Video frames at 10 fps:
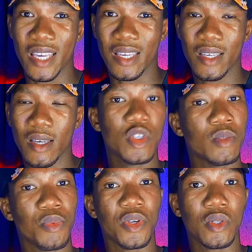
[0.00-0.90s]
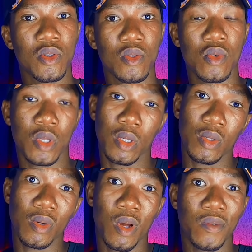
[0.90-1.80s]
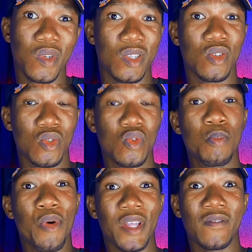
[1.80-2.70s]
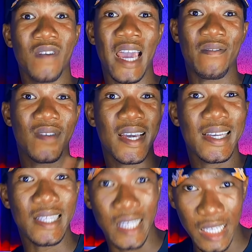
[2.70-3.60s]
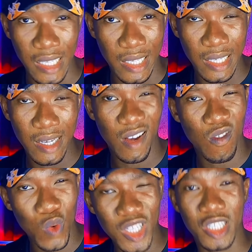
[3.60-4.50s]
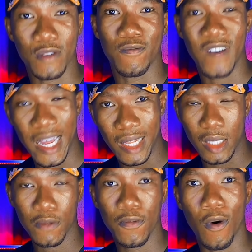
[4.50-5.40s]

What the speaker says: gig, which brings you to a total of 22.5 gig, which is valid